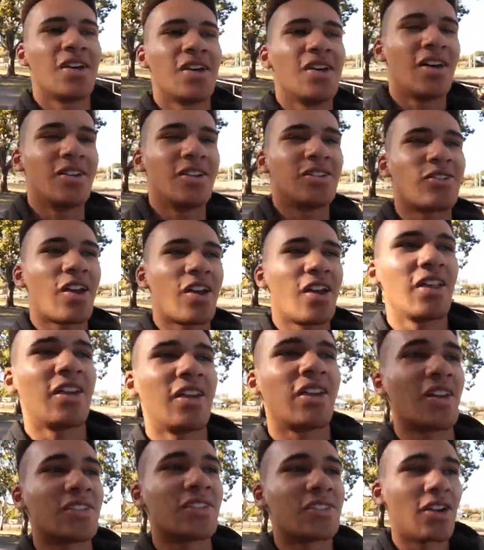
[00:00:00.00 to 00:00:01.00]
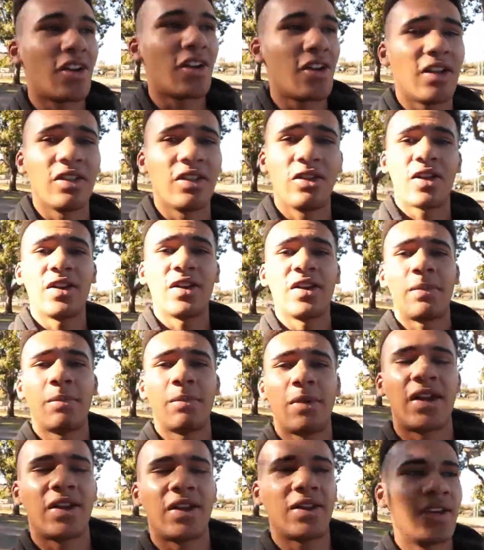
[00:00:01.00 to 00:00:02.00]
Australia because I know looking at
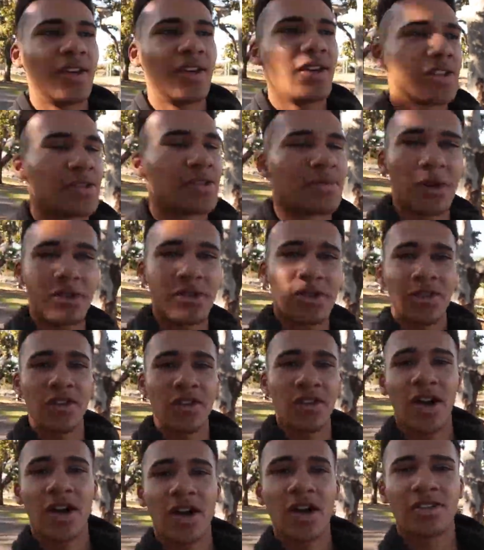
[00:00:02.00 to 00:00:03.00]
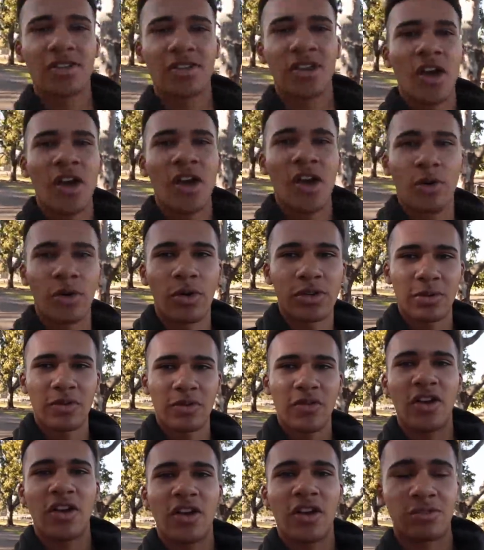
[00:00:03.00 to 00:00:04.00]
my analytics most of you guys who watch my
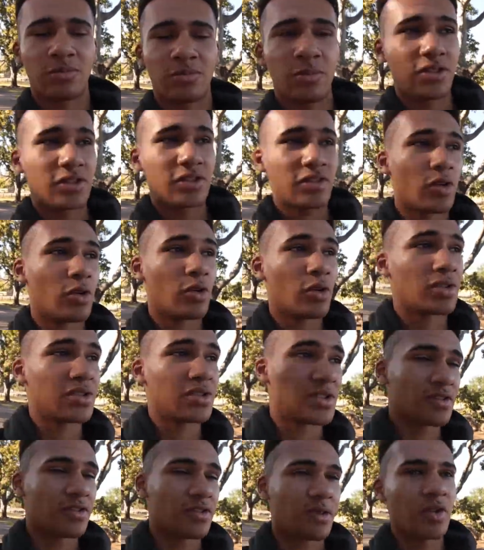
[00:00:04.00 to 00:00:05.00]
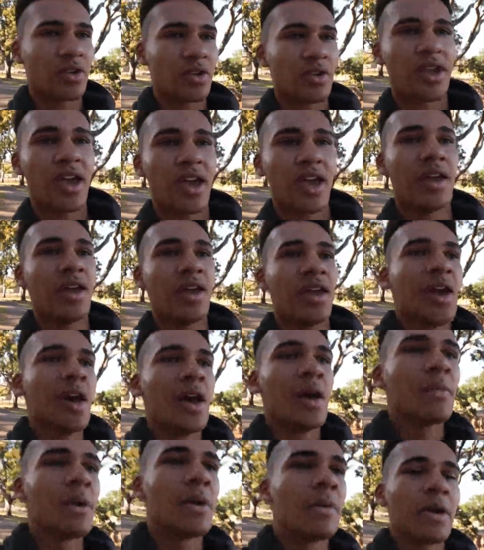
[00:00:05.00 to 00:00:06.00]
videos most of the audience is from the UK
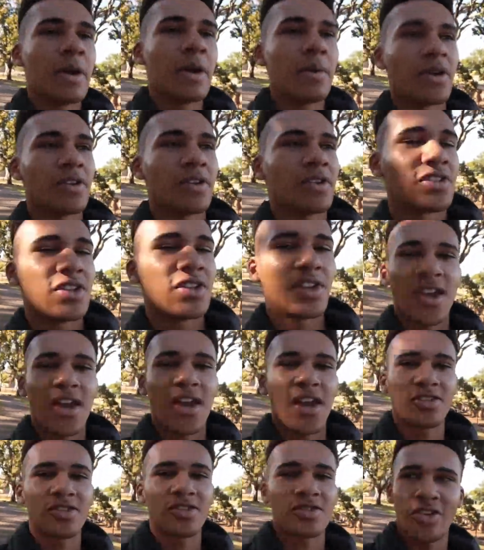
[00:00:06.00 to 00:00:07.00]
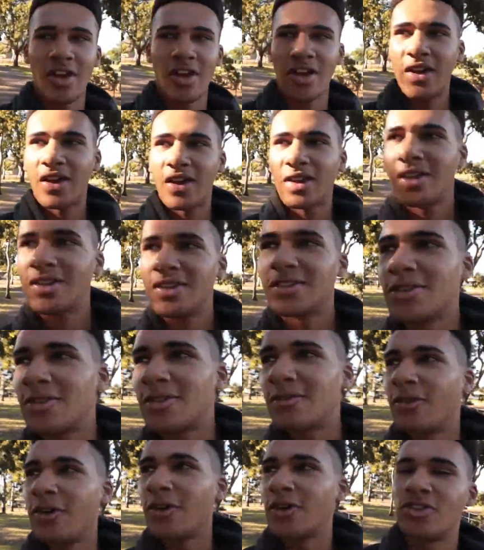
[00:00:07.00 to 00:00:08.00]
but pretty much in Australia there's its food